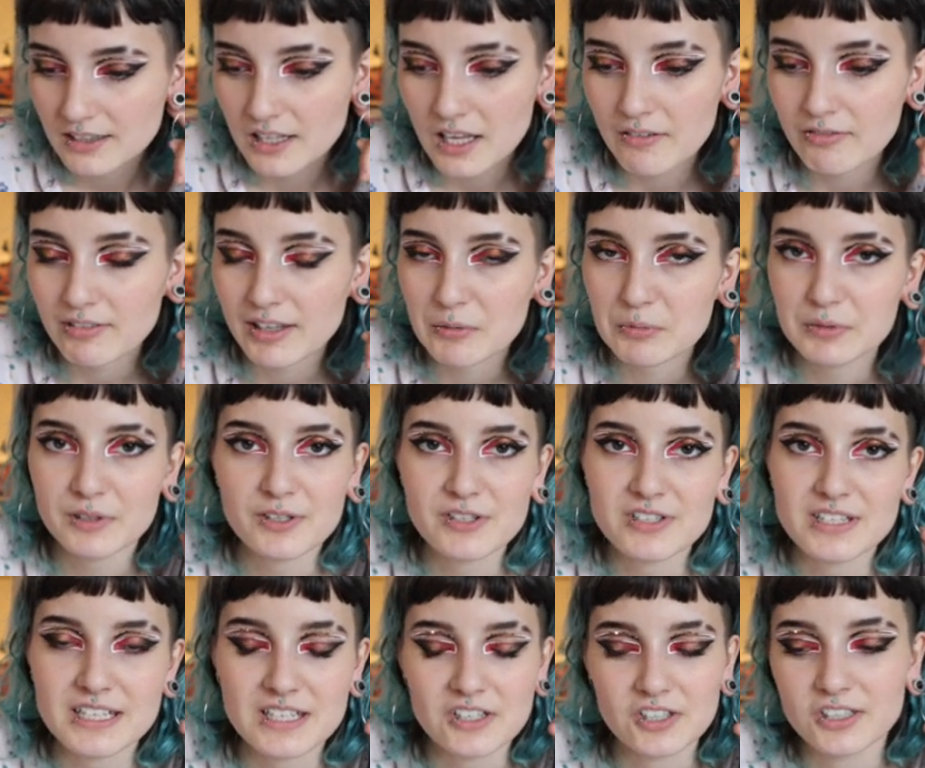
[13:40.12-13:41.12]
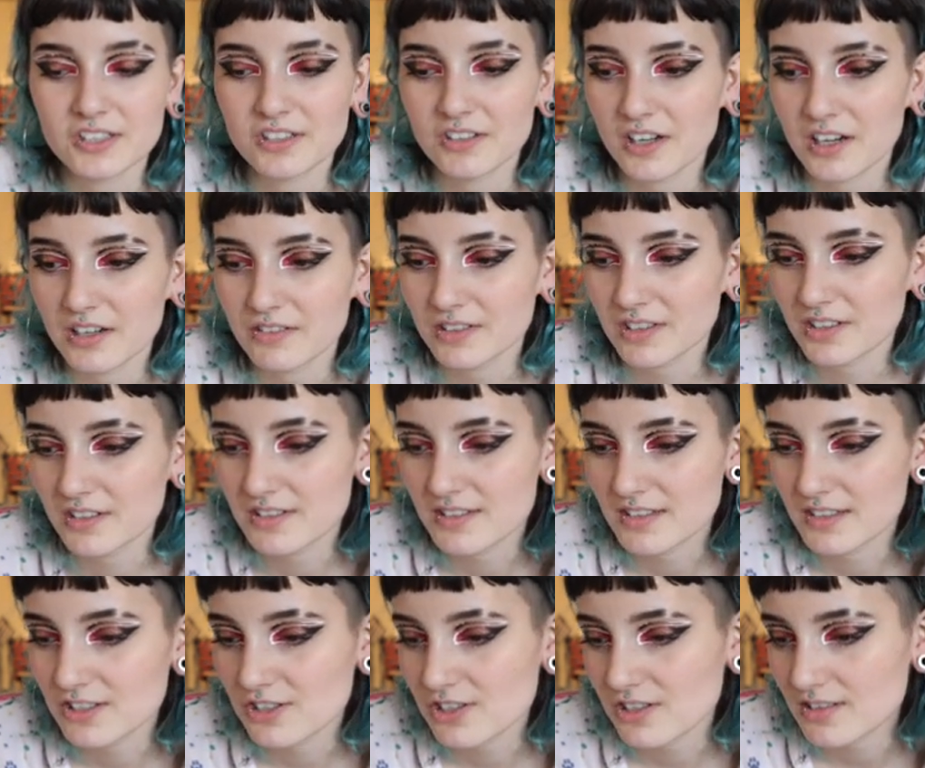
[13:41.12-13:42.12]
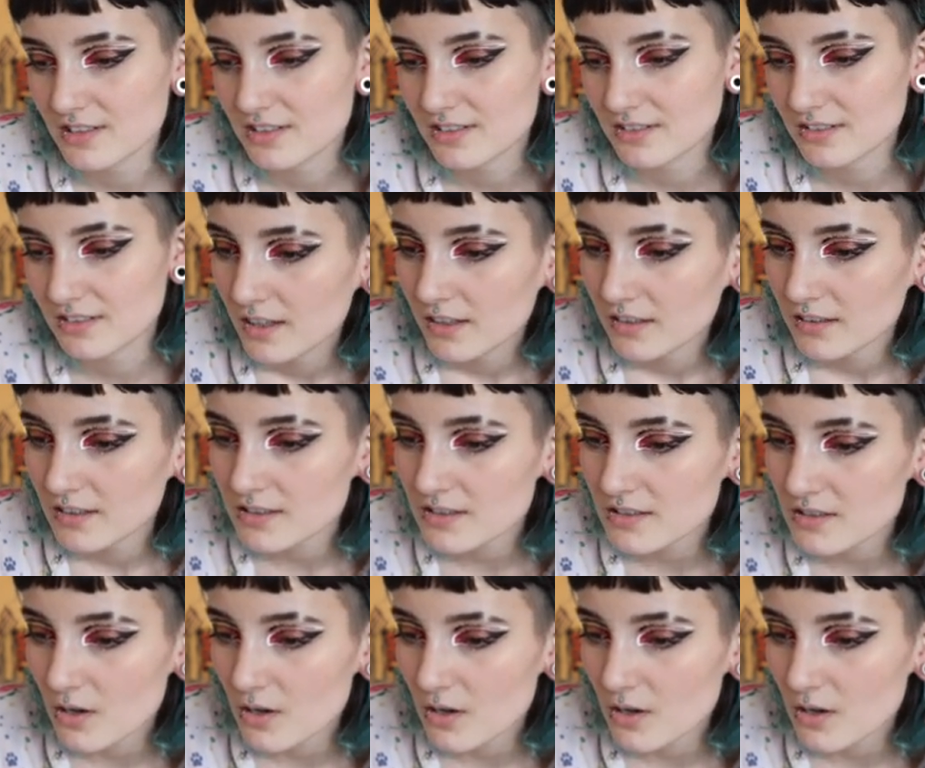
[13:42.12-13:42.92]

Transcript: love like when there's neon on covers. It's just, this